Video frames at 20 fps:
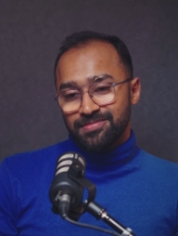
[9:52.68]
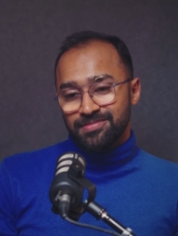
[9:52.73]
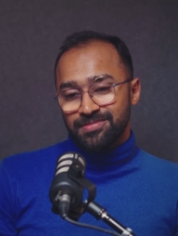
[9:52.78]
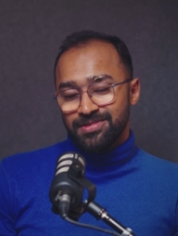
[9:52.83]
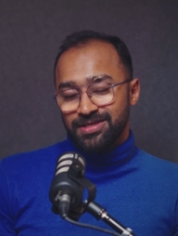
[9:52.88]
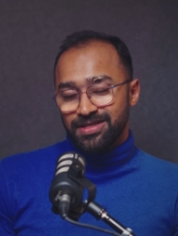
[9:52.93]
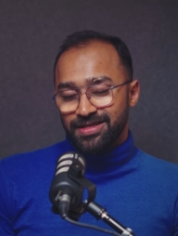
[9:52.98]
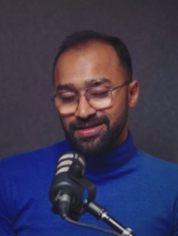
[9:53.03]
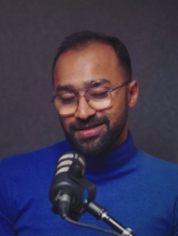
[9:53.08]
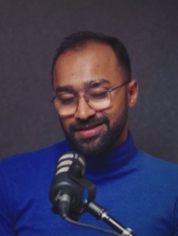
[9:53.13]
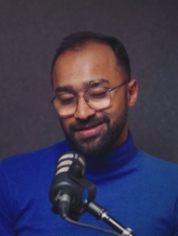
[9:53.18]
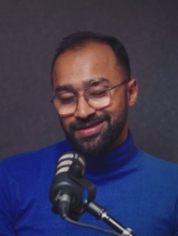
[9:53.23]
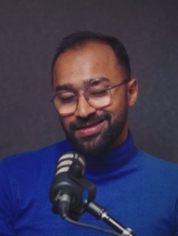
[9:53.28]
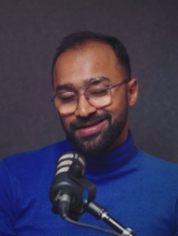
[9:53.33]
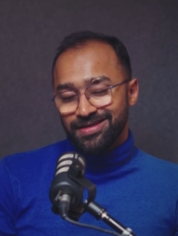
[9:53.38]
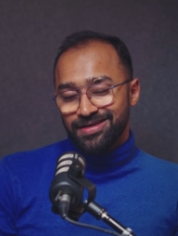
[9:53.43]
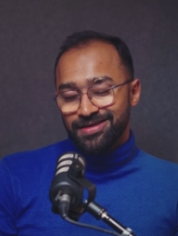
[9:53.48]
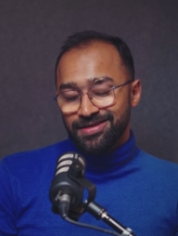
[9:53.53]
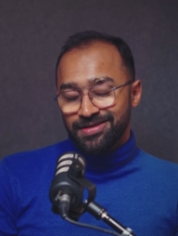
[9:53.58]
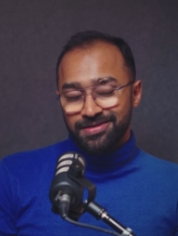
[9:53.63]
Right.
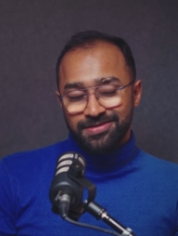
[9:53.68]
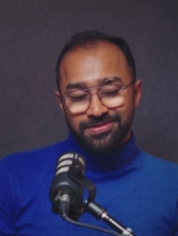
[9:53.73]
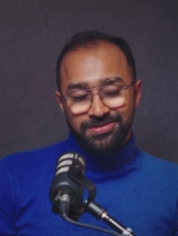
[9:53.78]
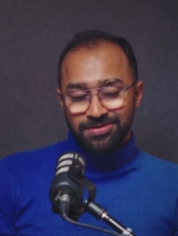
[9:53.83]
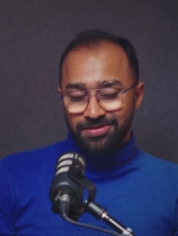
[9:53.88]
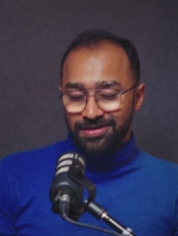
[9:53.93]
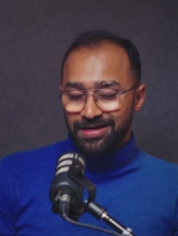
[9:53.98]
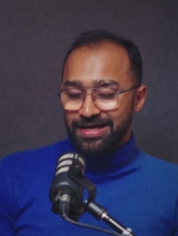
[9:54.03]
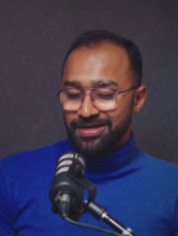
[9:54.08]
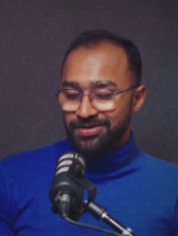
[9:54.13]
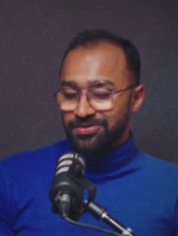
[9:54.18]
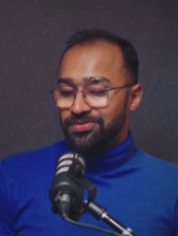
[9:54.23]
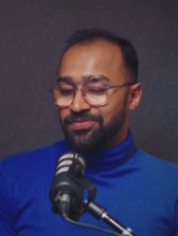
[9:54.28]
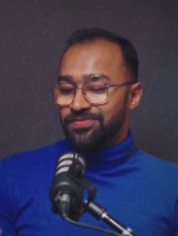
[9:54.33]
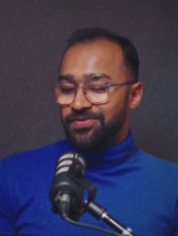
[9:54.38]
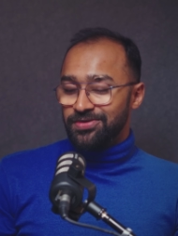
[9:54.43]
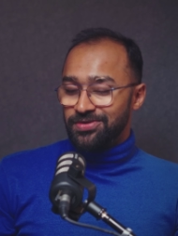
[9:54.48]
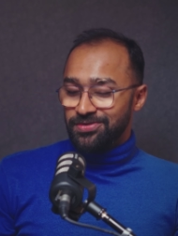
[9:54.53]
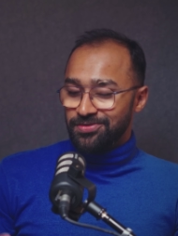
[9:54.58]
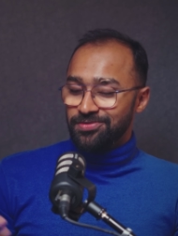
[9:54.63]
So I
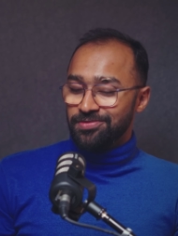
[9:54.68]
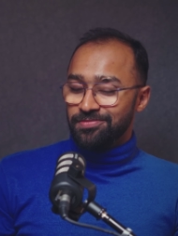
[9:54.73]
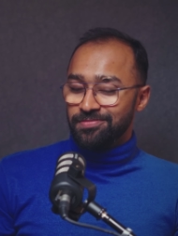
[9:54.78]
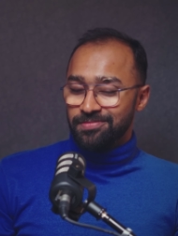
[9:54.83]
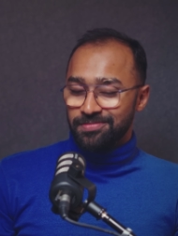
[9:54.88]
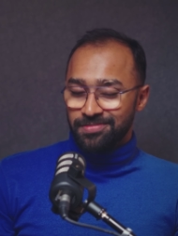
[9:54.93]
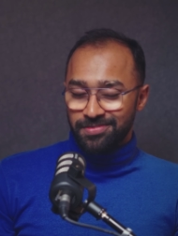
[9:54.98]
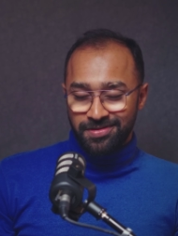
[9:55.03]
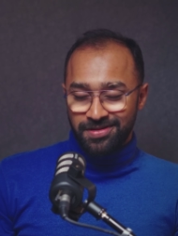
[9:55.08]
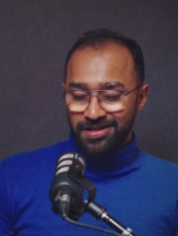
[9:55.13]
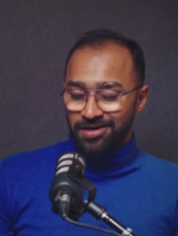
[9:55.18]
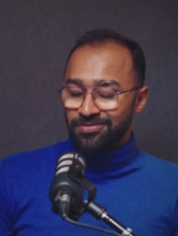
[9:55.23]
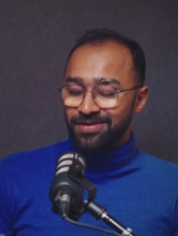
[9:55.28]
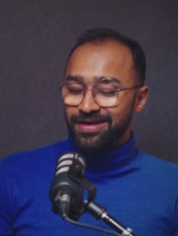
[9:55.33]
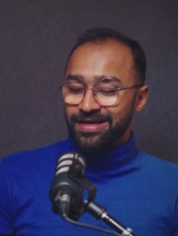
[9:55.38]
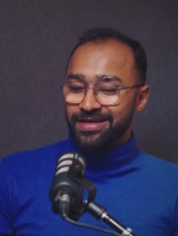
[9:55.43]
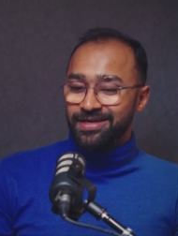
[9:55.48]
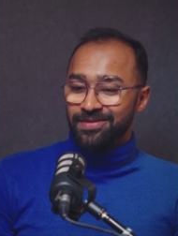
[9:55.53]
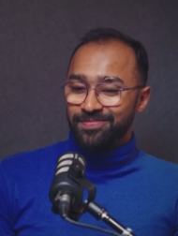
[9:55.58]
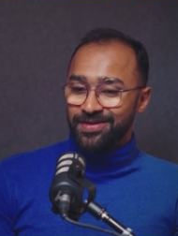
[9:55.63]
don't want to sound
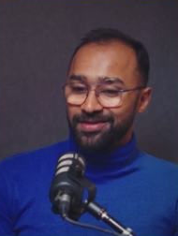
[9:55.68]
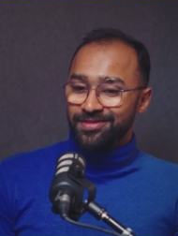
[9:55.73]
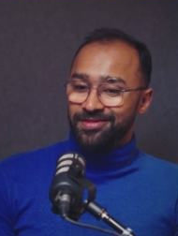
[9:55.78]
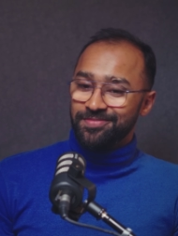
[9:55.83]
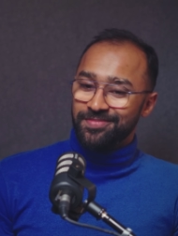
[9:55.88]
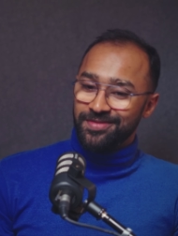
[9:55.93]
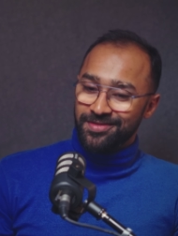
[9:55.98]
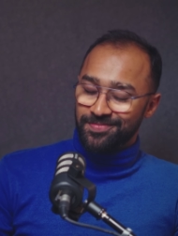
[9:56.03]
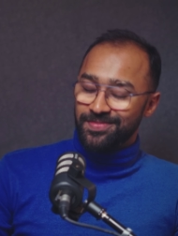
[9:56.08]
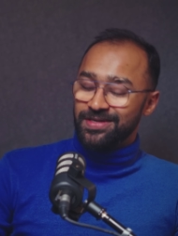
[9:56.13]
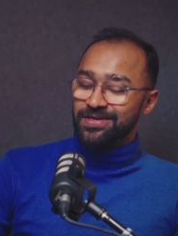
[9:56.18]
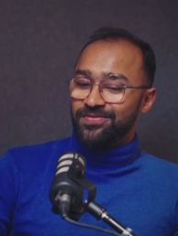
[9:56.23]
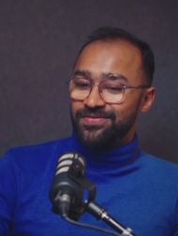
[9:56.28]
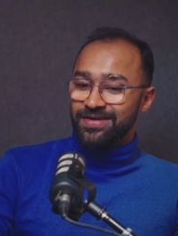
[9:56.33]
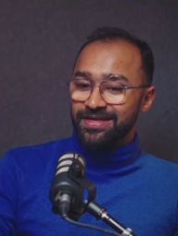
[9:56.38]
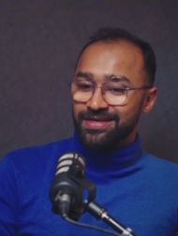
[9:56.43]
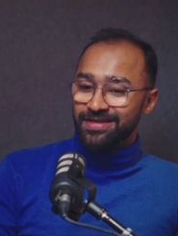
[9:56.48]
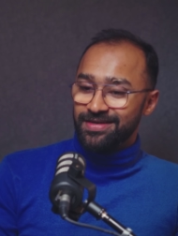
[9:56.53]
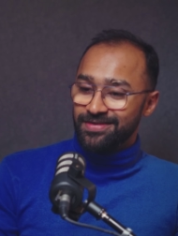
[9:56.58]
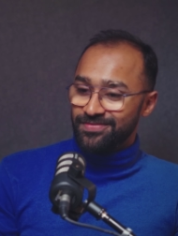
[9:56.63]
like a pessimist, but
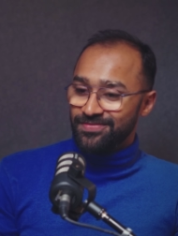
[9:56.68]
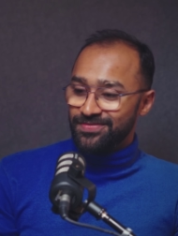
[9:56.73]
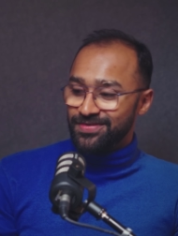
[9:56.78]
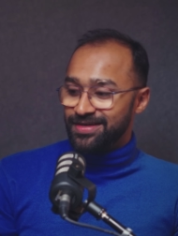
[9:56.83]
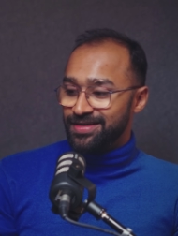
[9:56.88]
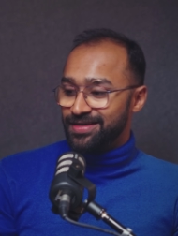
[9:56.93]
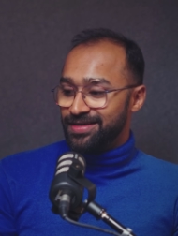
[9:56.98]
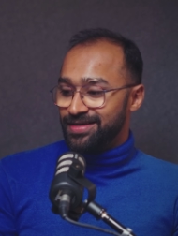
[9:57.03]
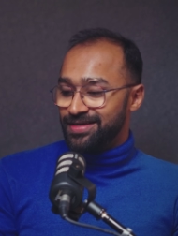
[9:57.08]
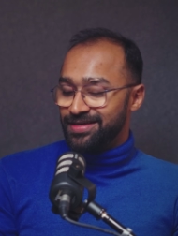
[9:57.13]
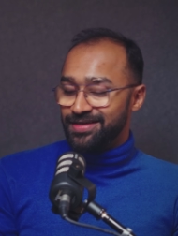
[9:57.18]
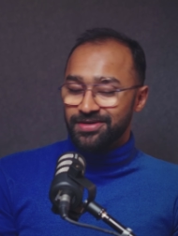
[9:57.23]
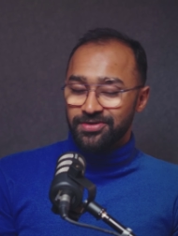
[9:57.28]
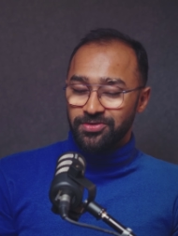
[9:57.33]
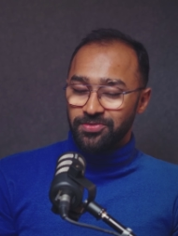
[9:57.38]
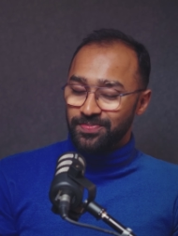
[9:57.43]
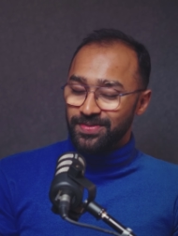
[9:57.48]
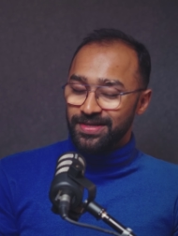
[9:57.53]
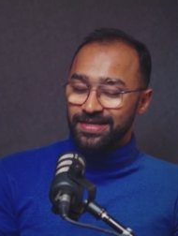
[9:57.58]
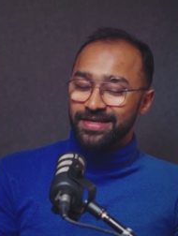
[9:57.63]
when we
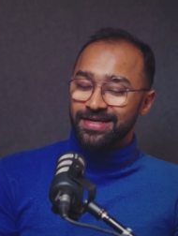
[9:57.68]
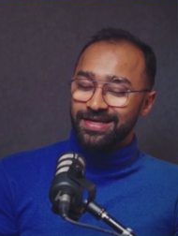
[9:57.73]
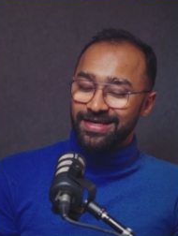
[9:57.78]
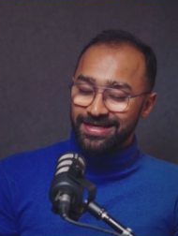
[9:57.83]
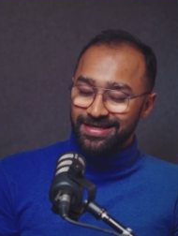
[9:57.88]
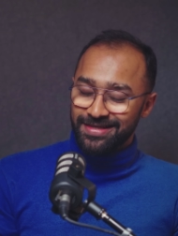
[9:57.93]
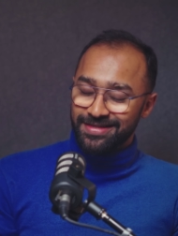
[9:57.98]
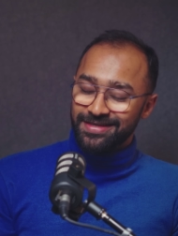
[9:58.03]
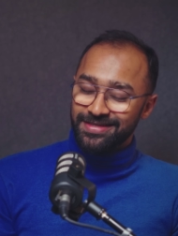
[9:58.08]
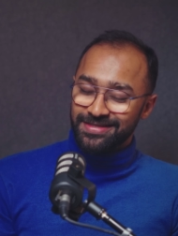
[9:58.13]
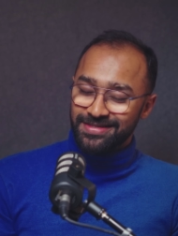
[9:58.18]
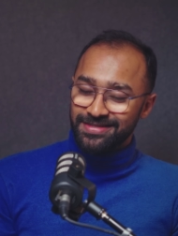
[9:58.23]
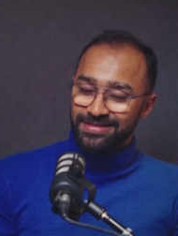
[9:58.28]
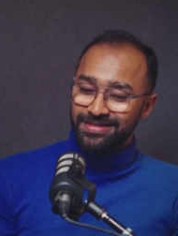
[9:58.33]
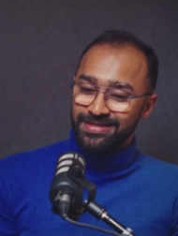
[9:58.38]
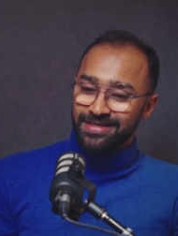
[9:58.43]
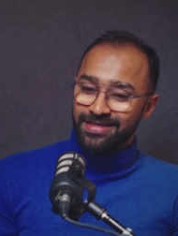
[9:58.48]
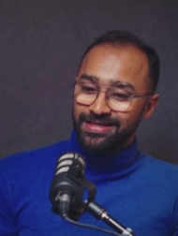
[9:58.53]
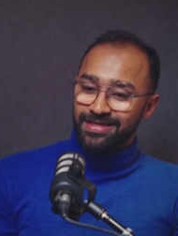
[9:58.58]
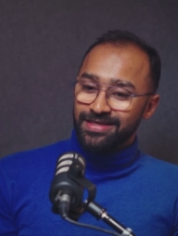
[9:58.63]
hear opinion like this,